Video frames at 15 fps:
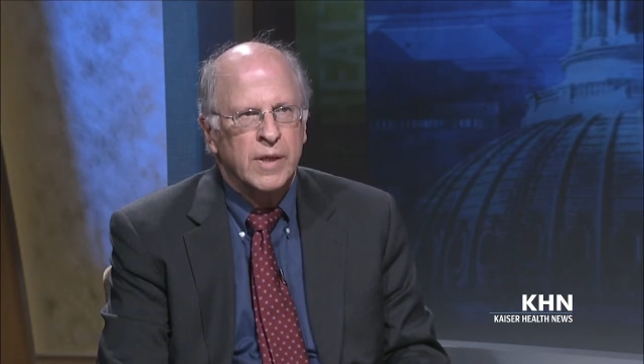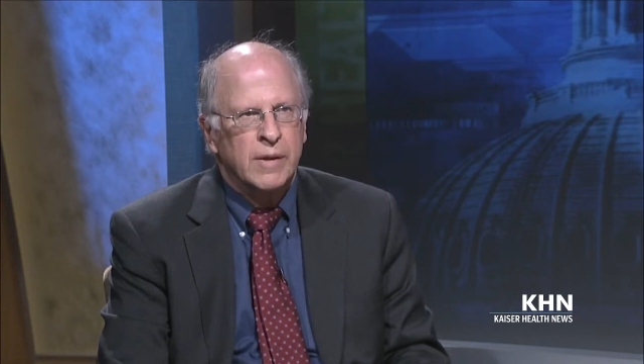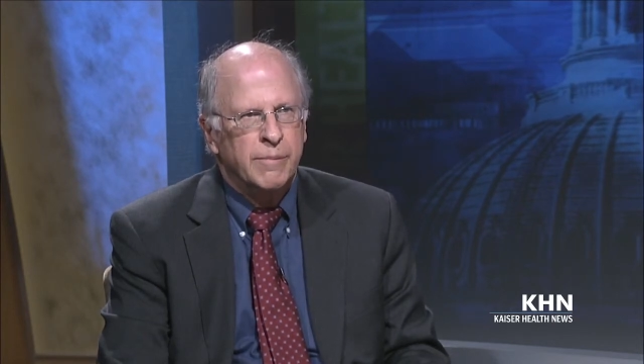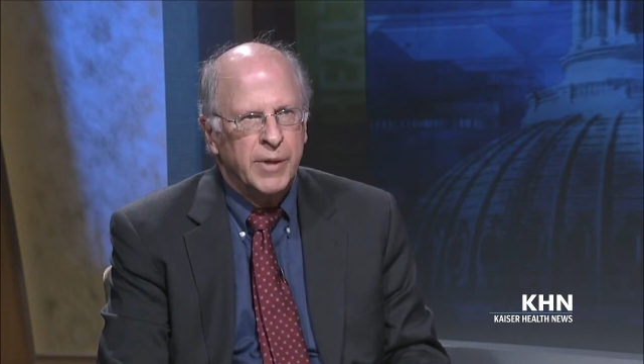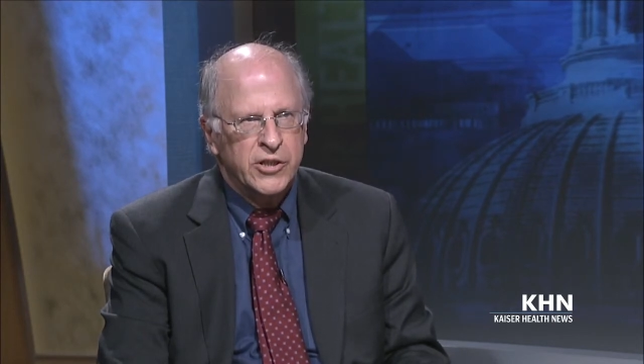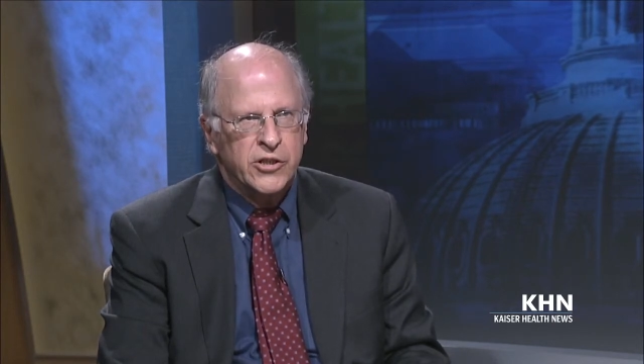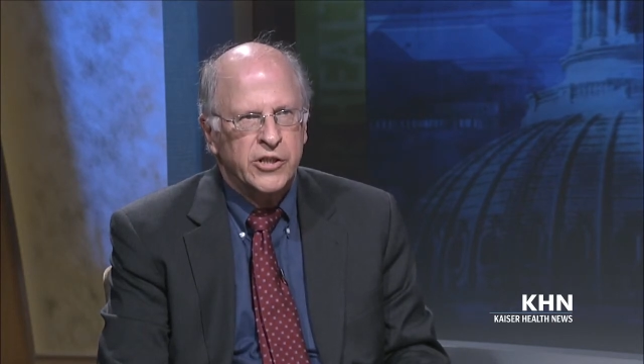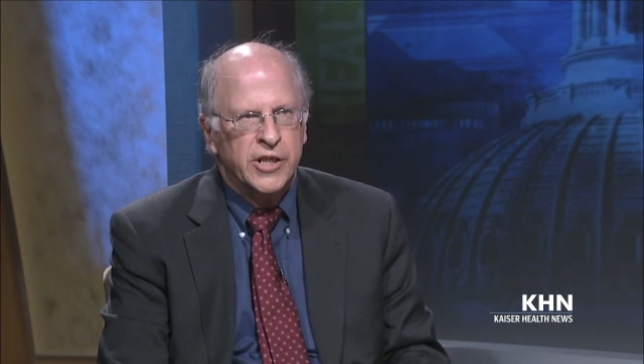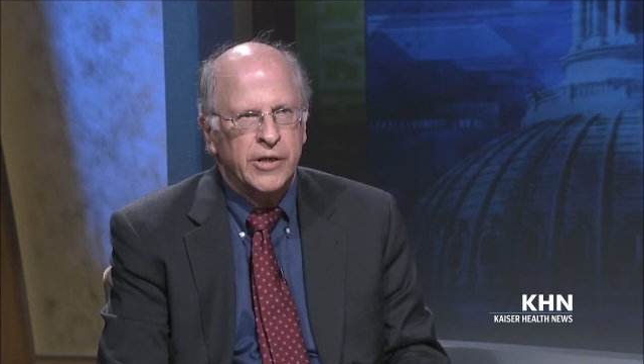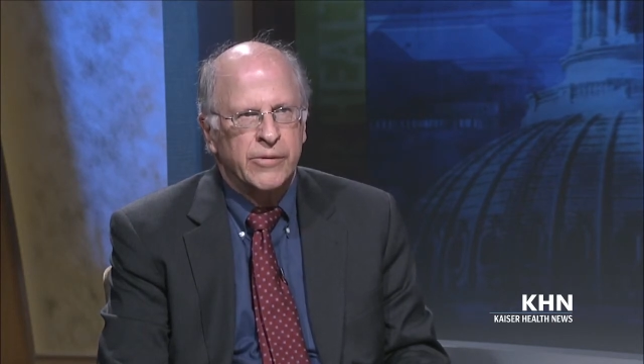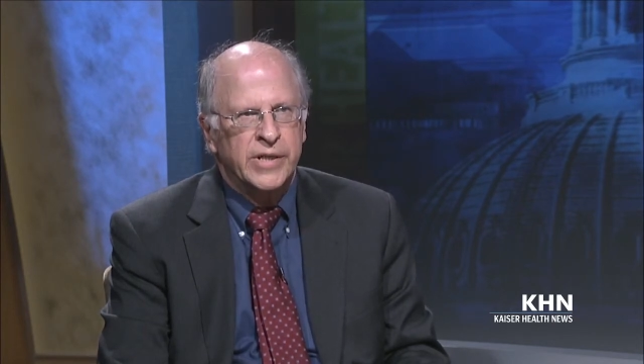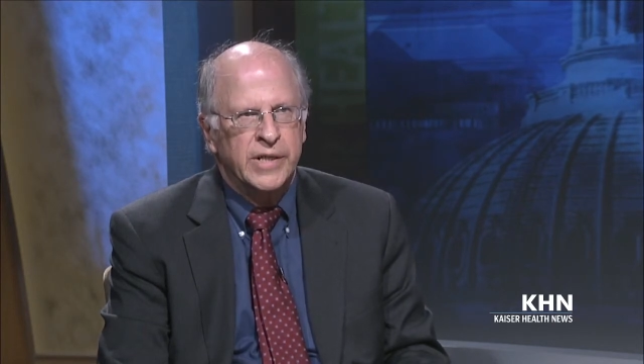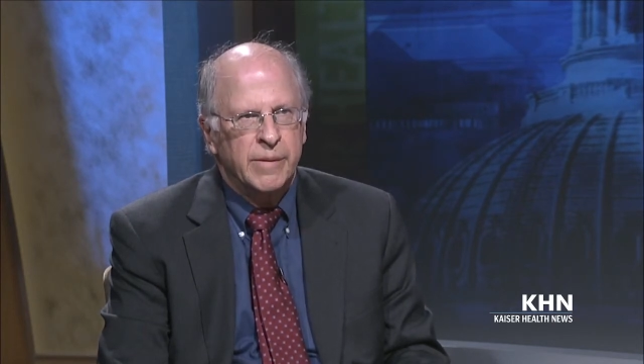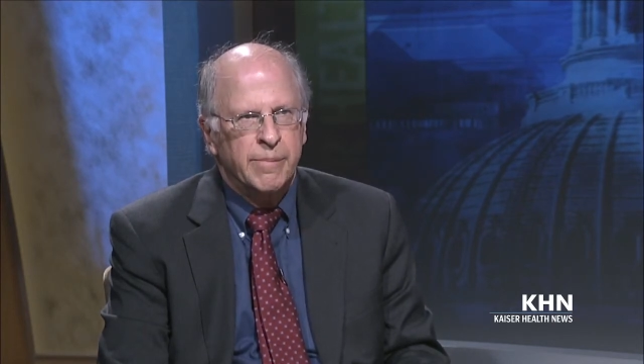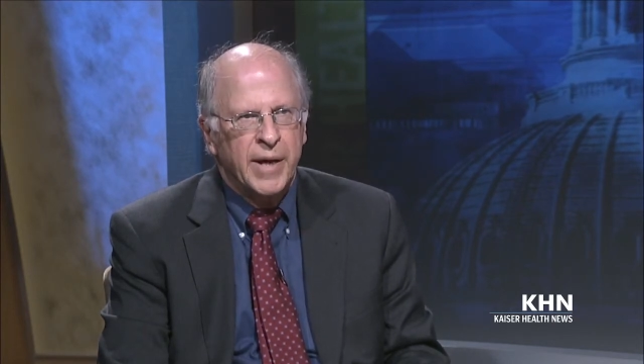
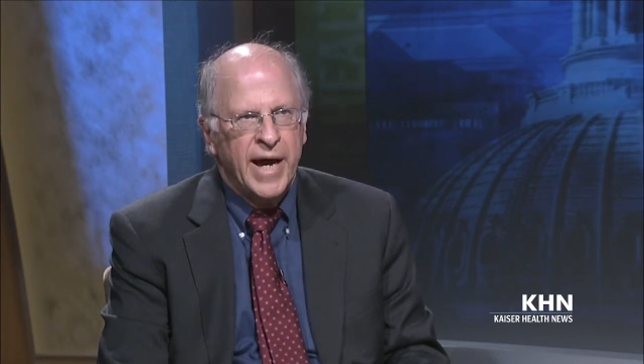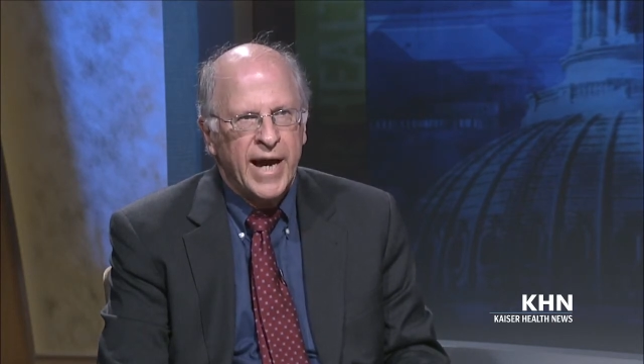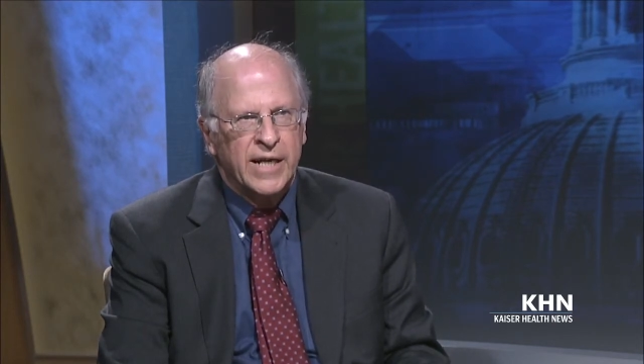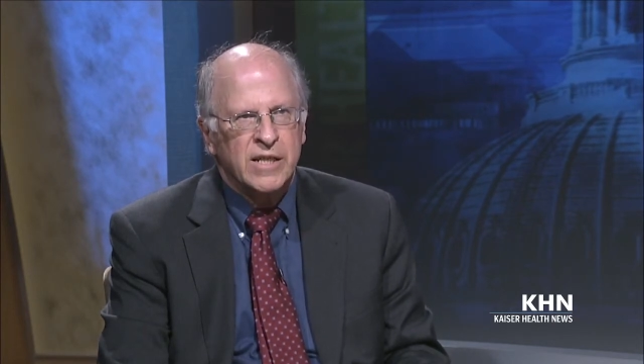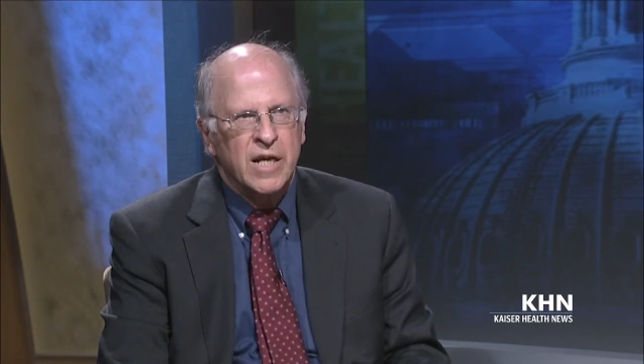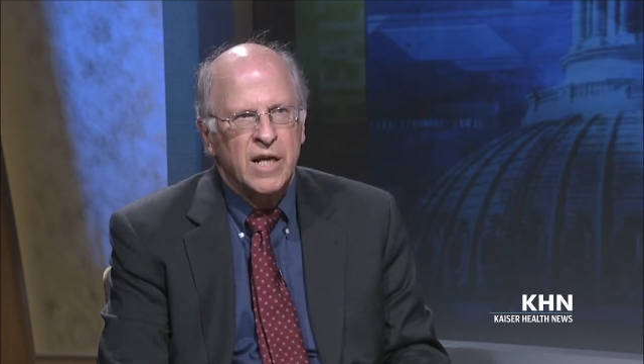budgetary impact.